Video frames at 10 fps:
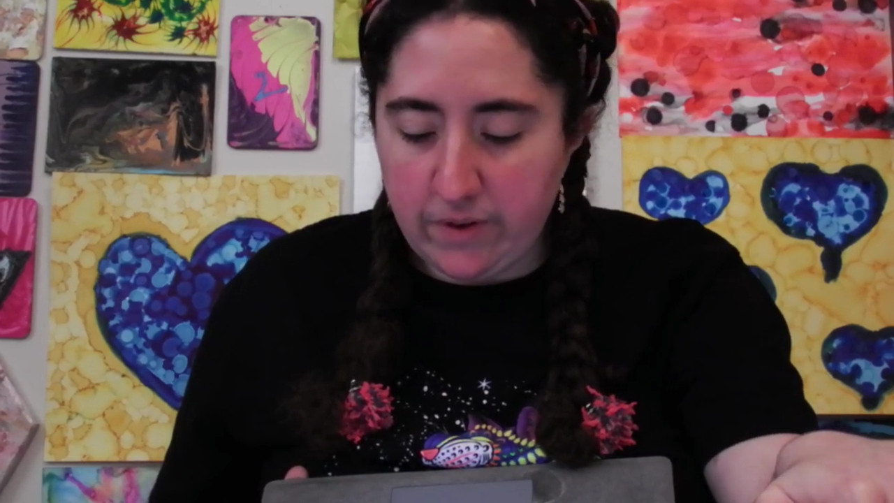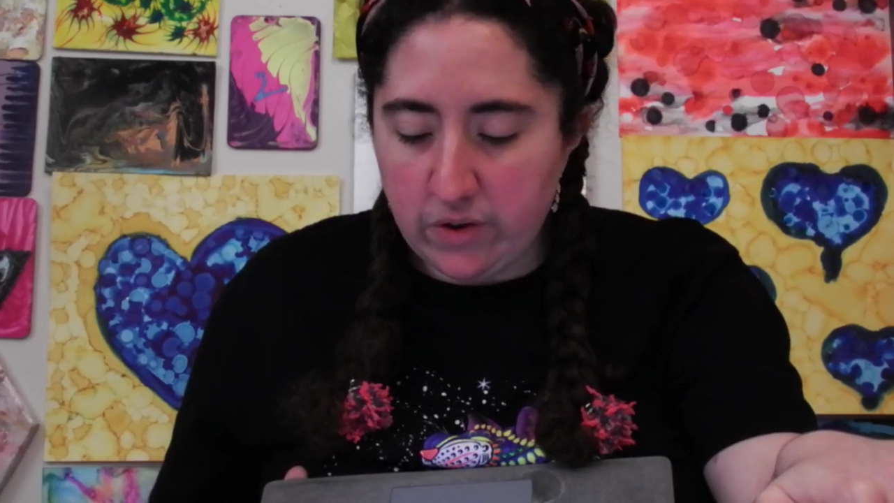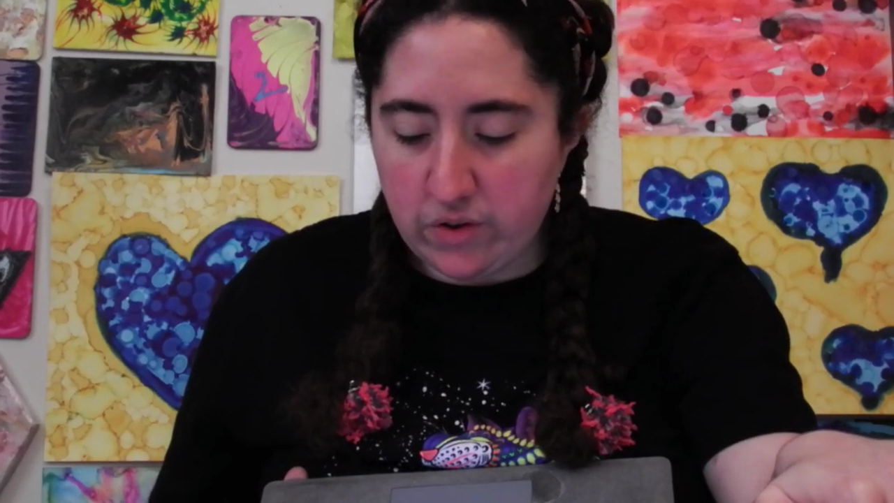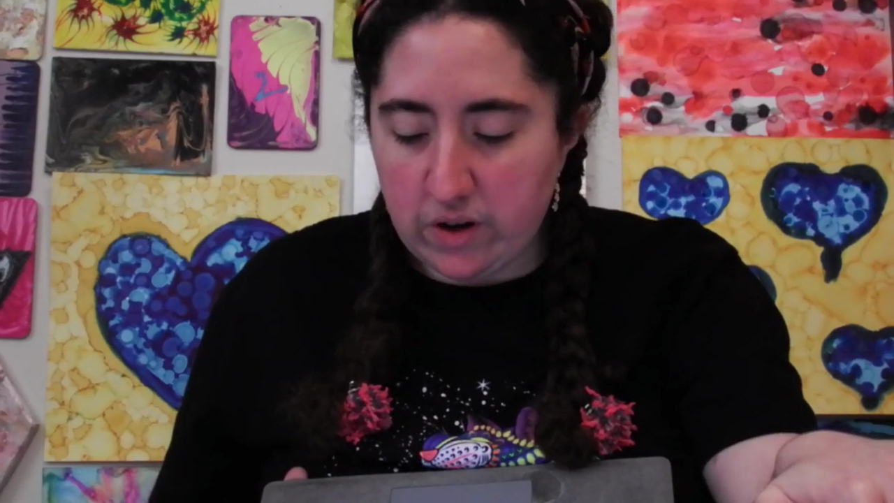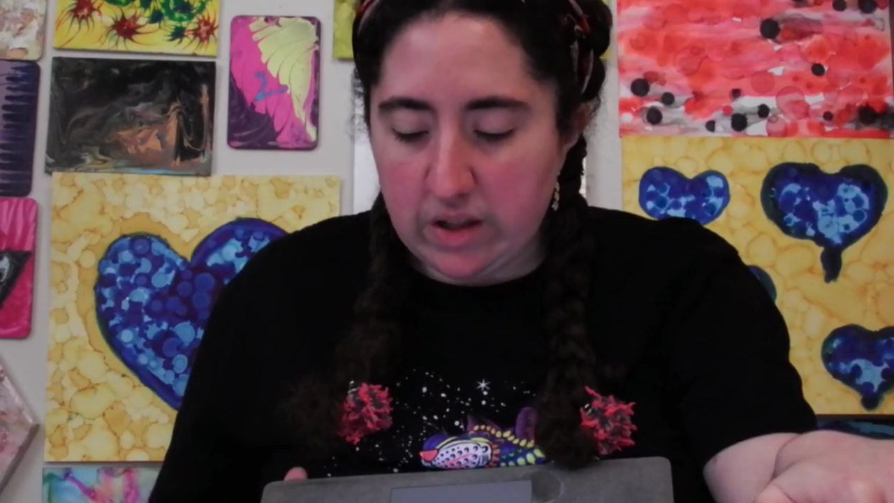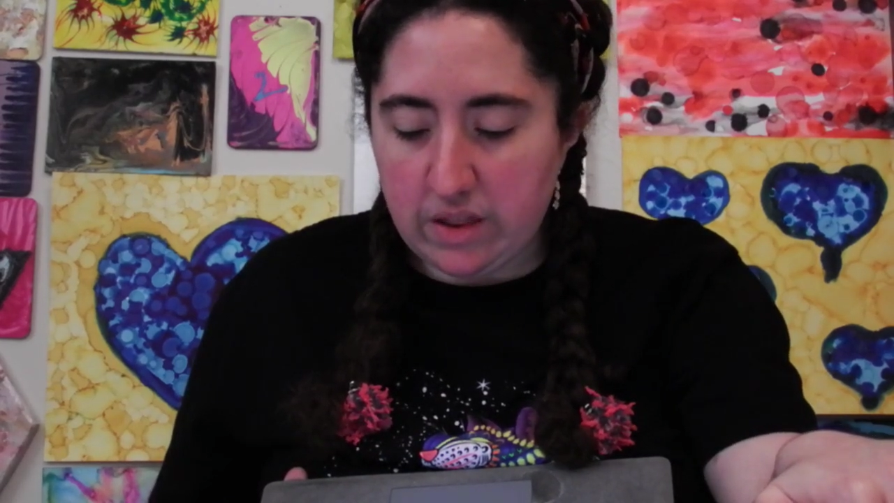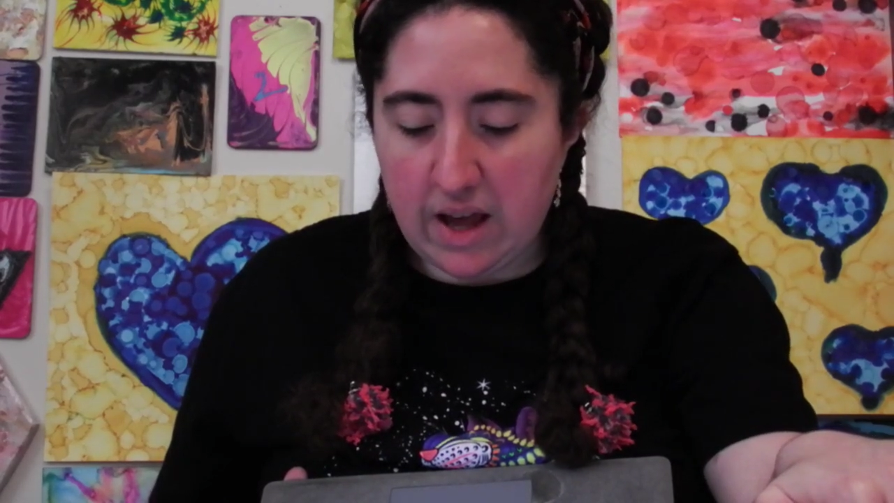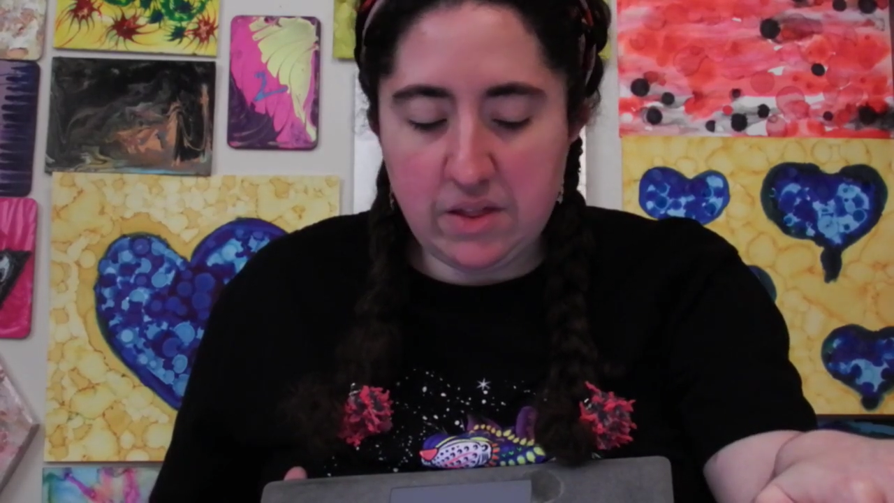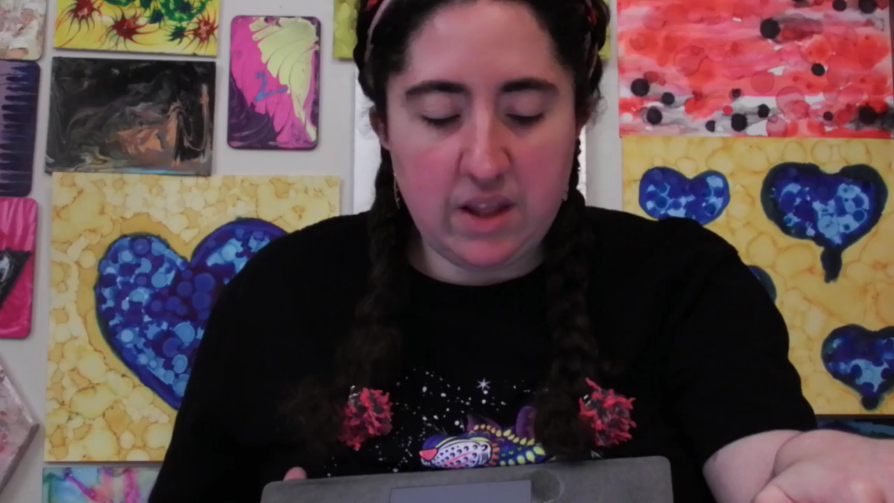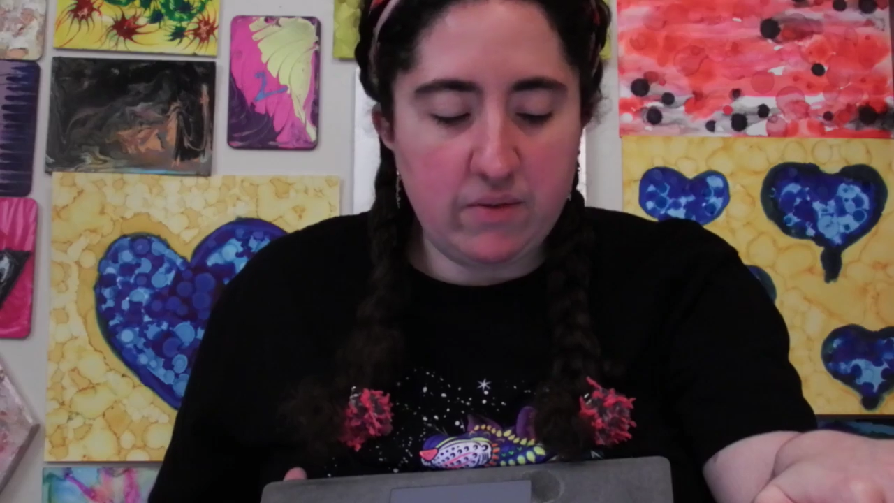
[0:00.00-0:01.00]
future
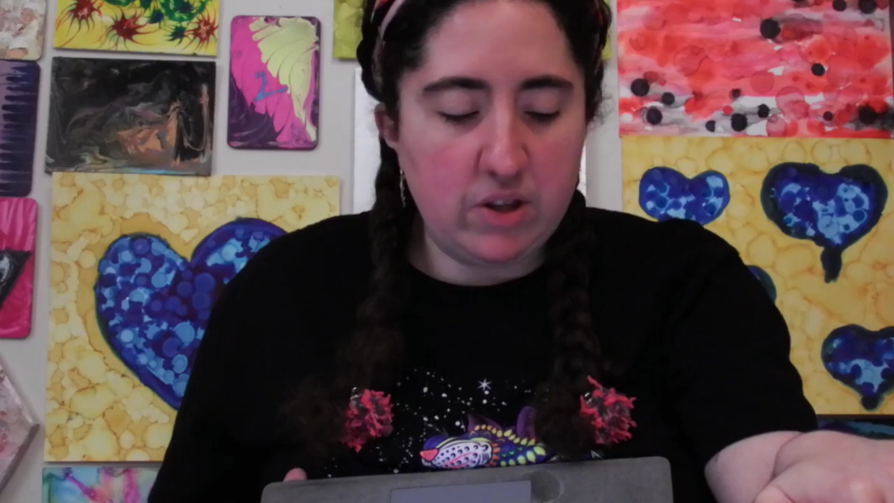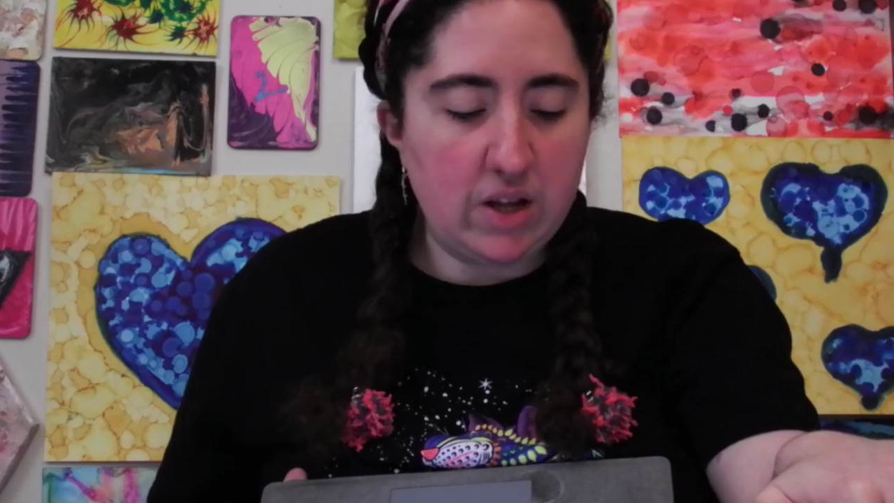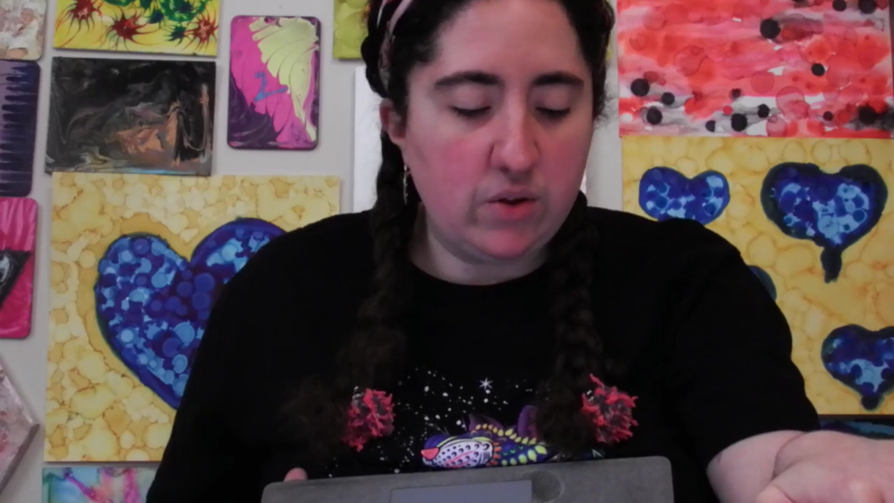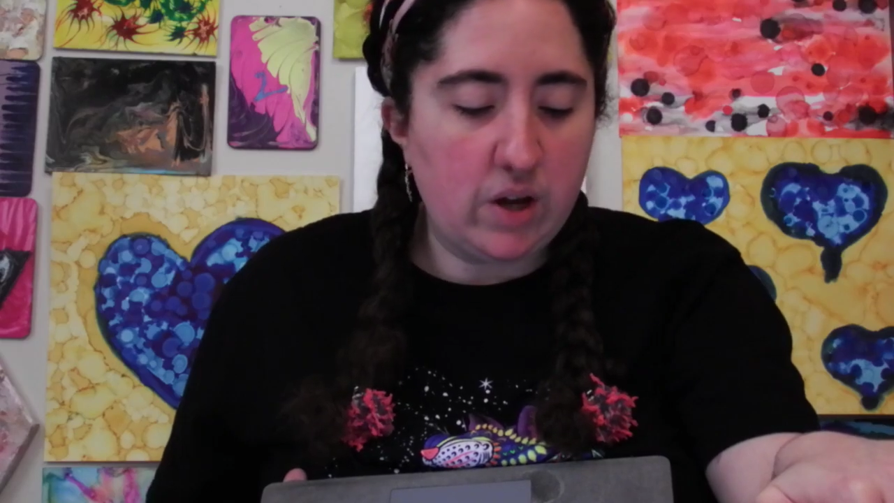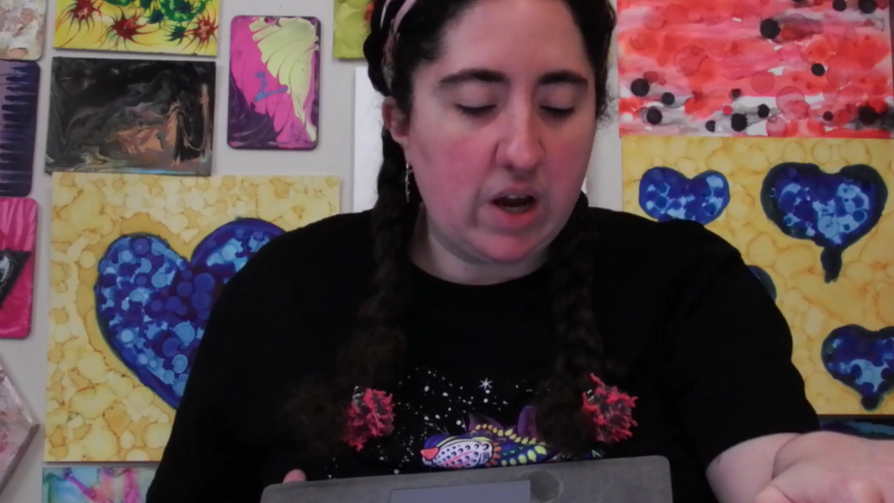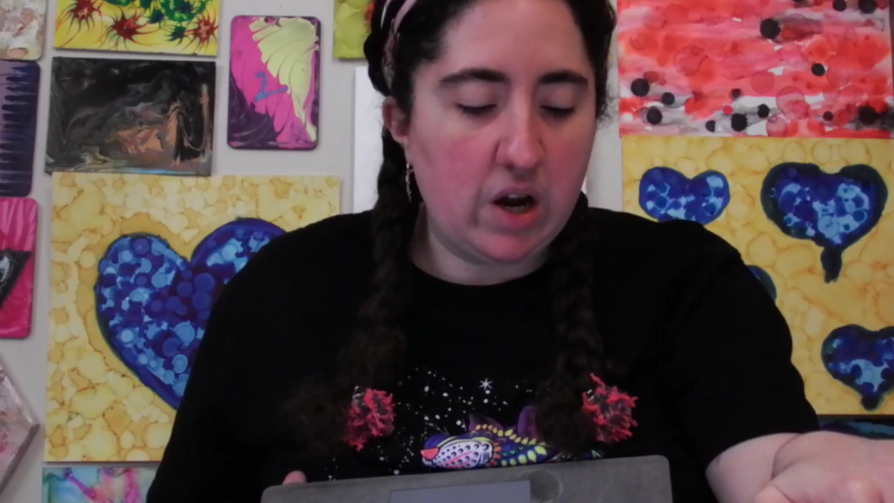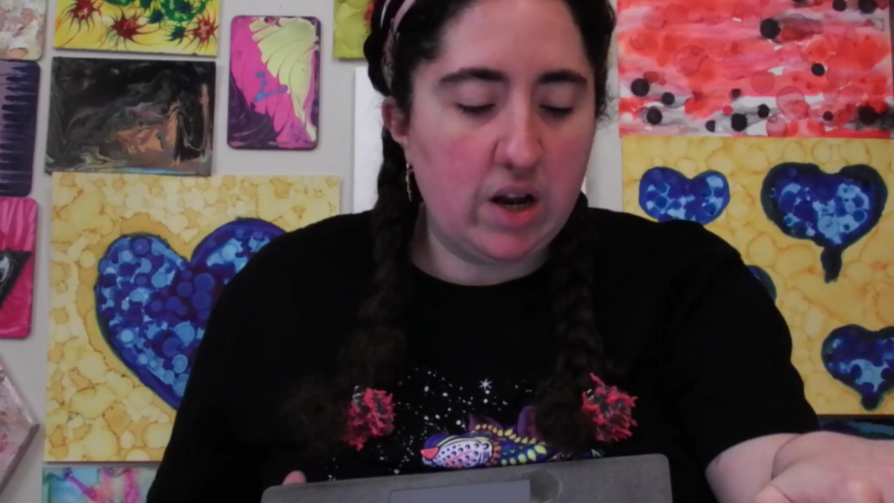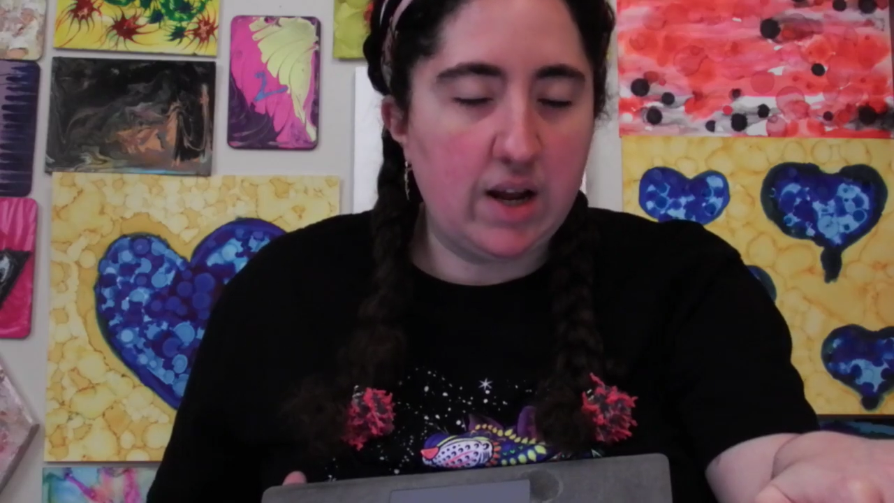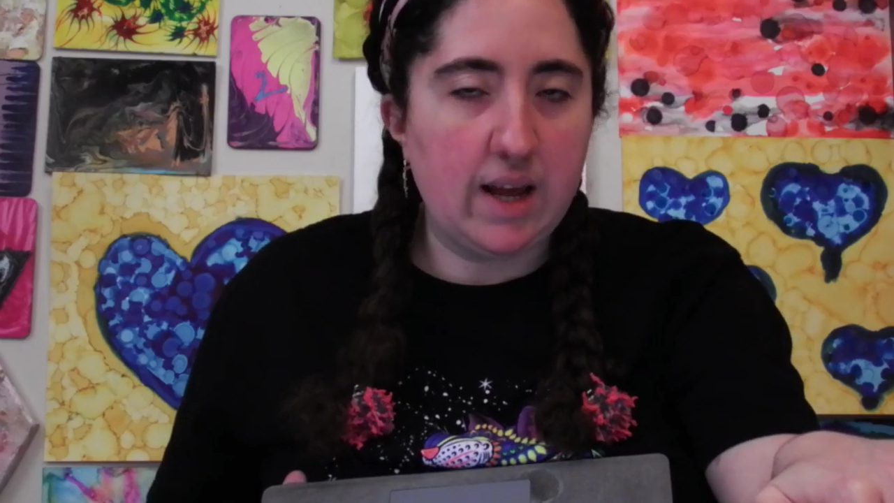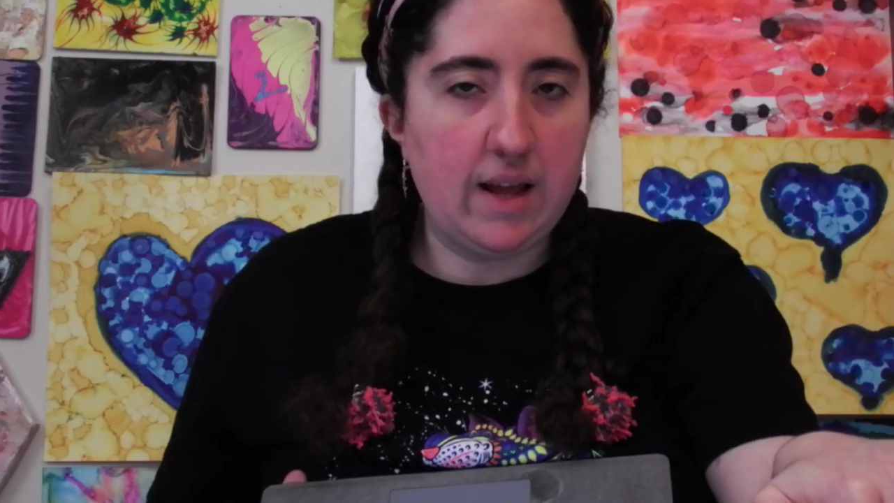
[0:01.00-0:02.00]
incentive not to get
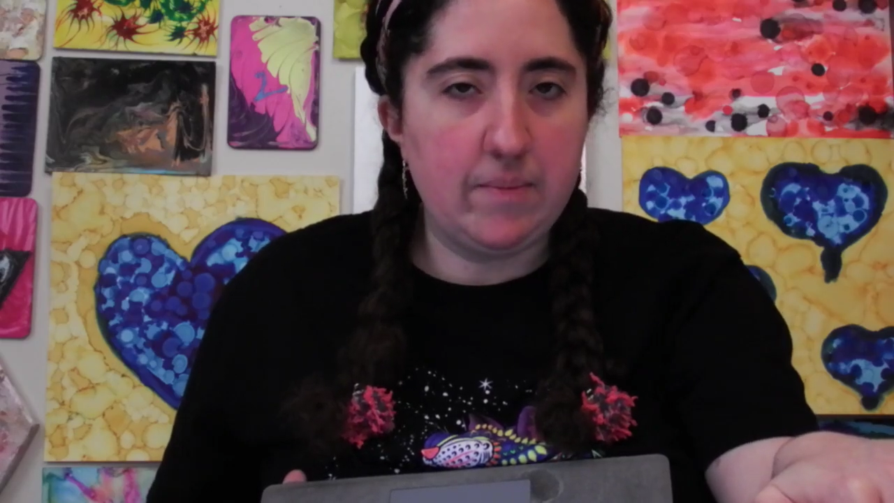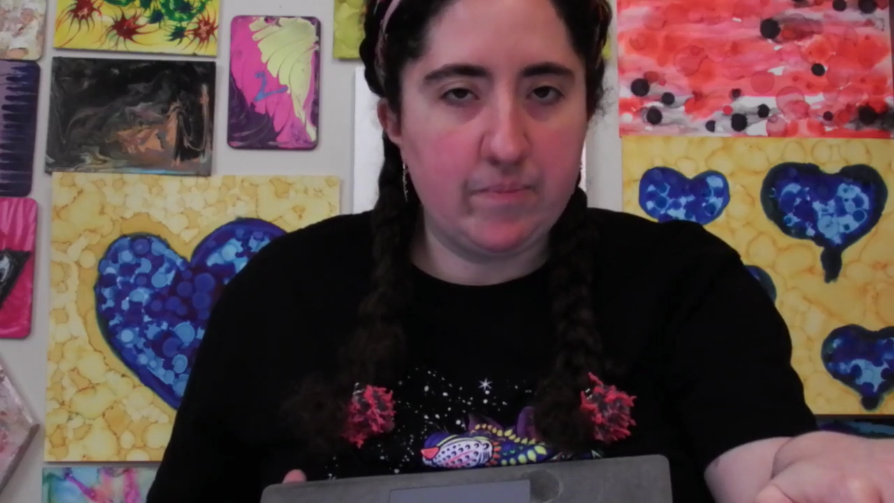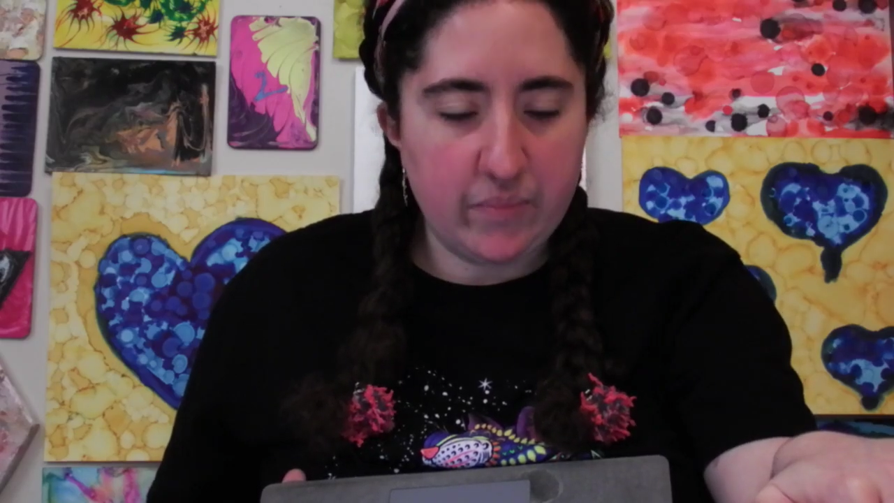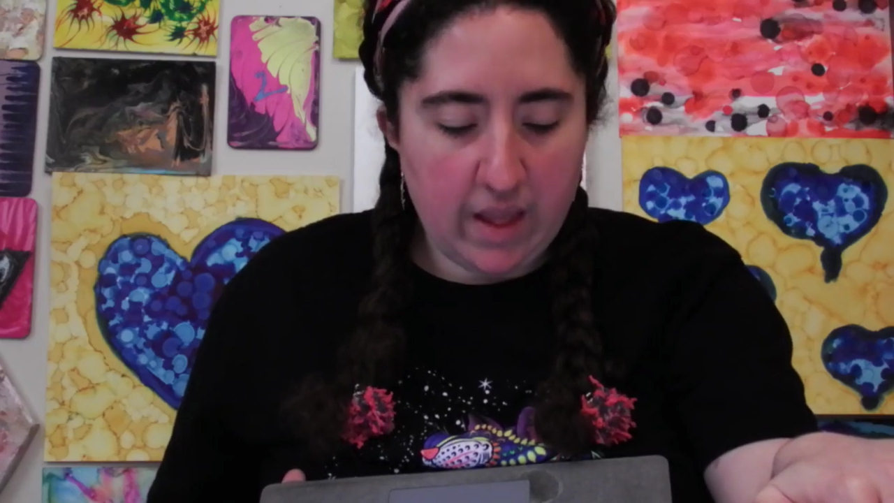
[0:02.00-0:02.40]
hurt again.